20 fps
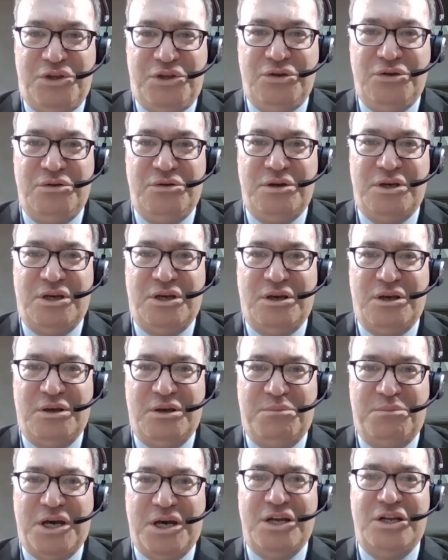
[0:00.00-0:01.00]
pu- uh,
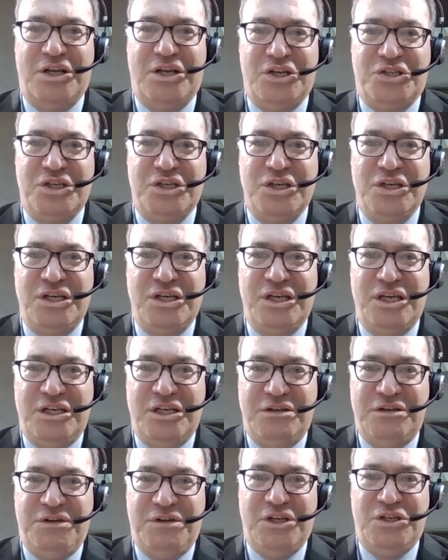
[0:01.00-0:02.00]
punish
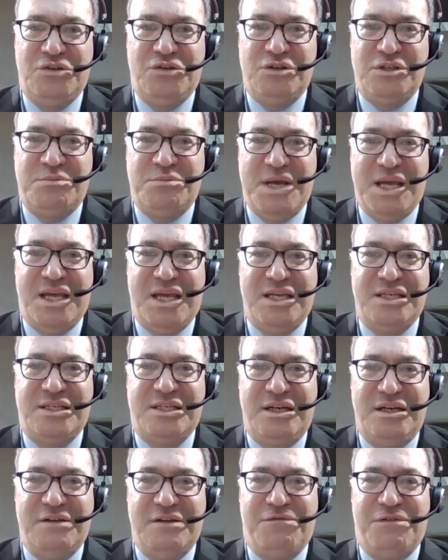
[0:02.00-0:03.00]
individuals making
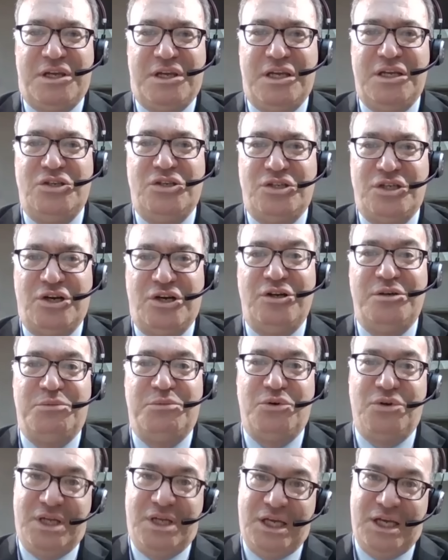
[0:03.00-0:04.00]
significant
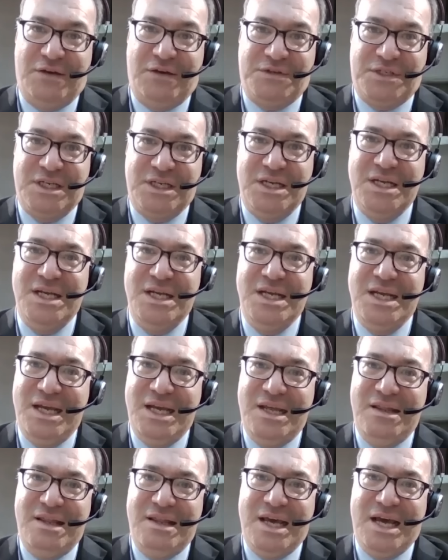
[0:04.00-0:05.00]
charitable gifts,
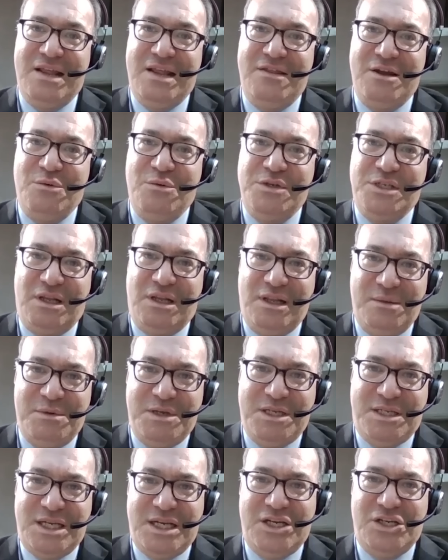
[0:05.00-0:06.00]
in that there was a
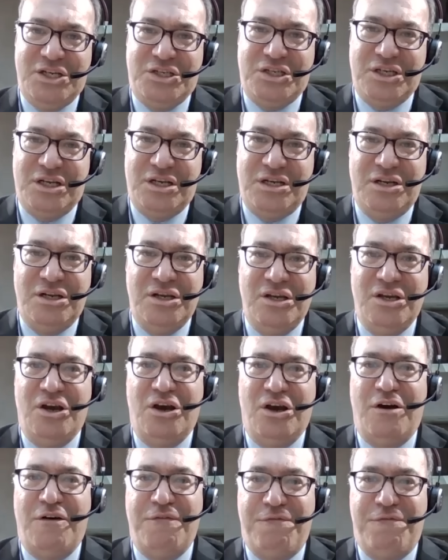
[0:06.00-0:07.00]
limitation
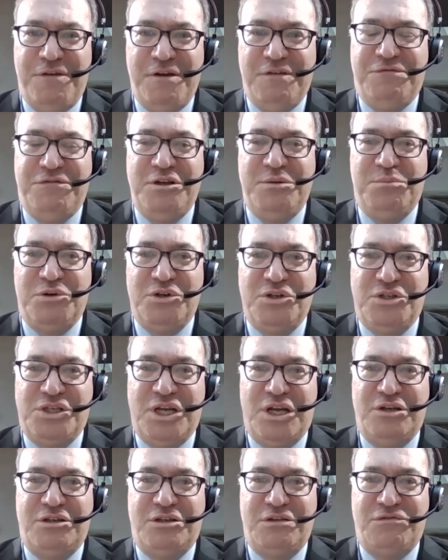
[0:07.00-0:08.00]
of
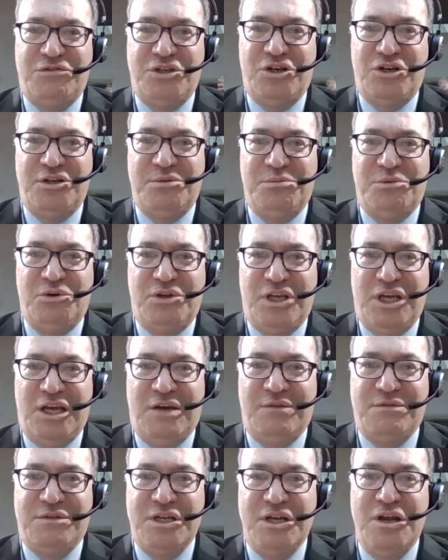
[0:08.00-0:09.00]
50% of charitable
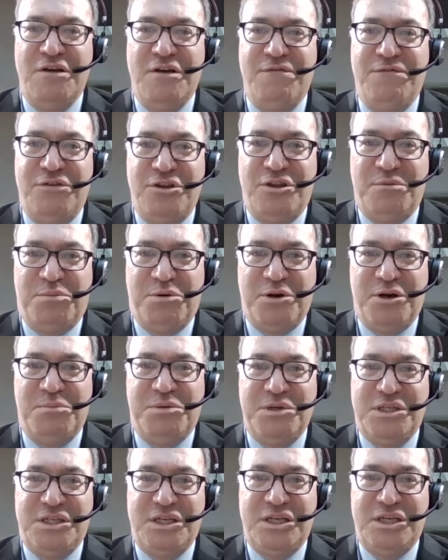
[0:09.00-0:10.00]
gifts for the
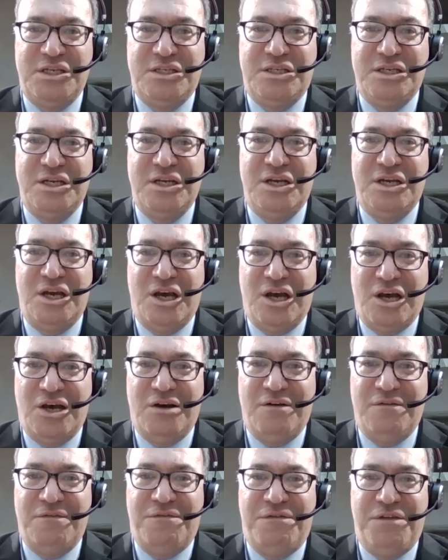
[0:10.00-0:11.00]
purposes
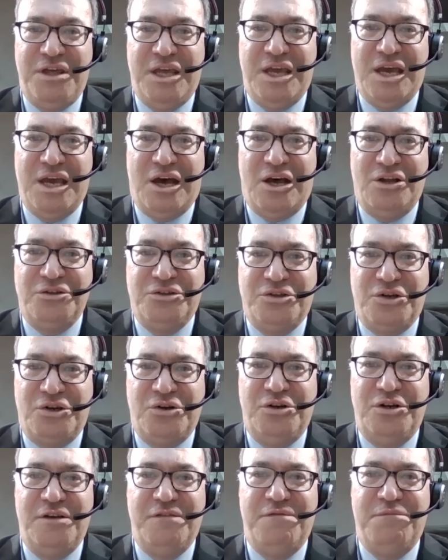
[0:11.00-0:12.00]
of the
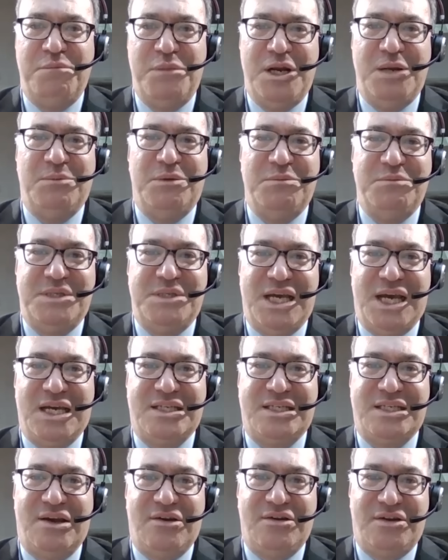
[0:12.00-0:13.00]
alternative minimum
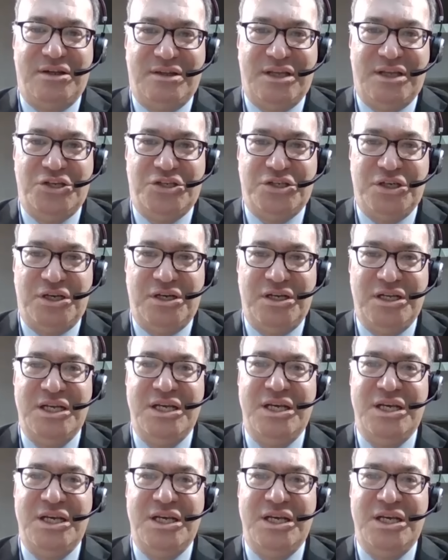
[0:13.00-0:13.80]
tax calculation.